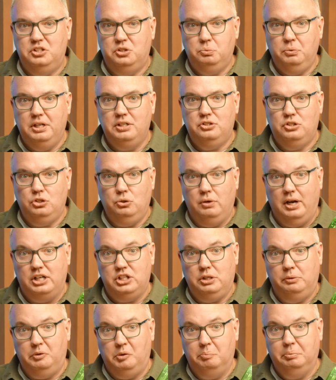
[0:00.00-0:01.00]
Switch to
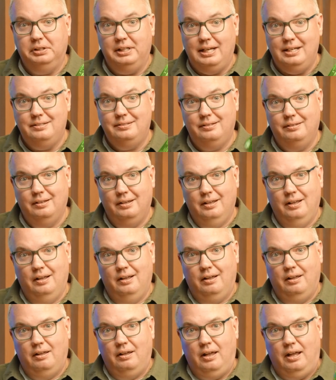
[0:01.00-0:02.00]
actually replace
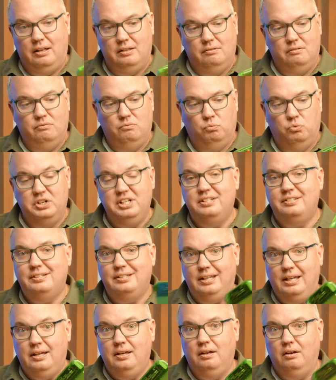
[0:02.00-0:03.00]
and
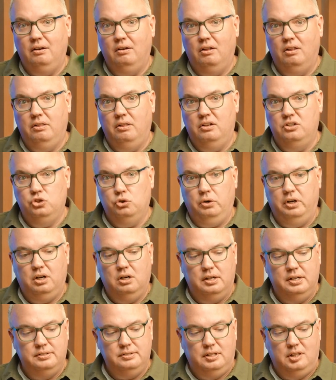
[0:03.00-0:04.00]
reskin the
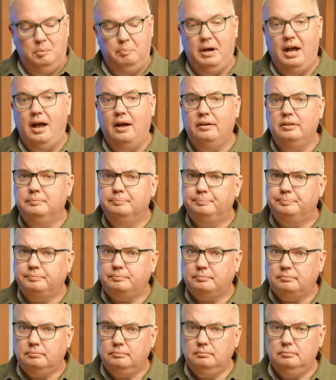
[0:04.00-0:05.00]
Joy-Cons in the back.
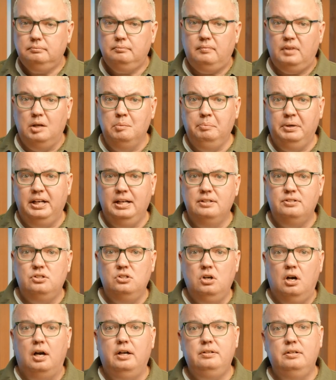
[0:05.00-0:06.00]
But it's
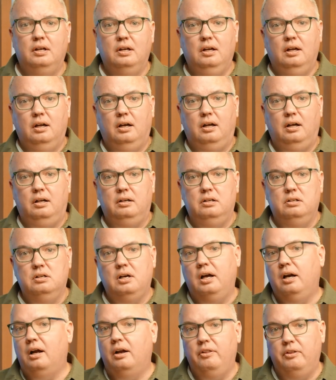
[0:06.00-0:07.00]
not
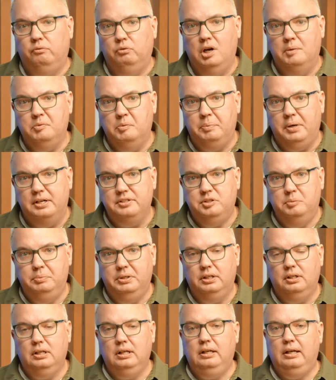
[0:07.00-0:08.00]
not out of the realm of
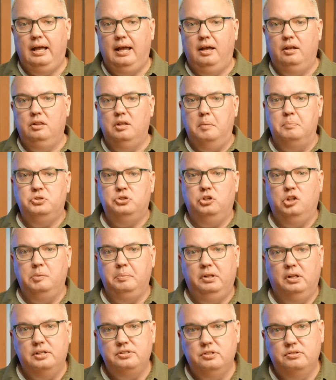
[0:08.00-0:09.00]
possibility, and I'm sure there'll
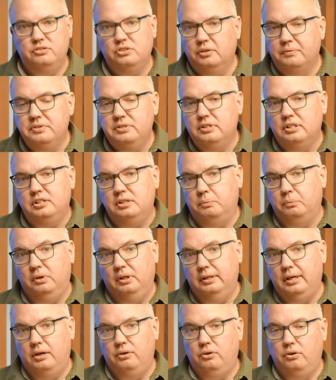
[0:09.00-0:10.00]
be lots of services that will
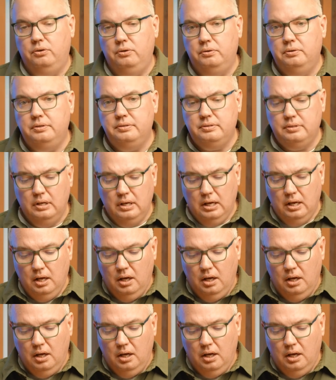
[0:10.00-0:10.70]
allow you to do this.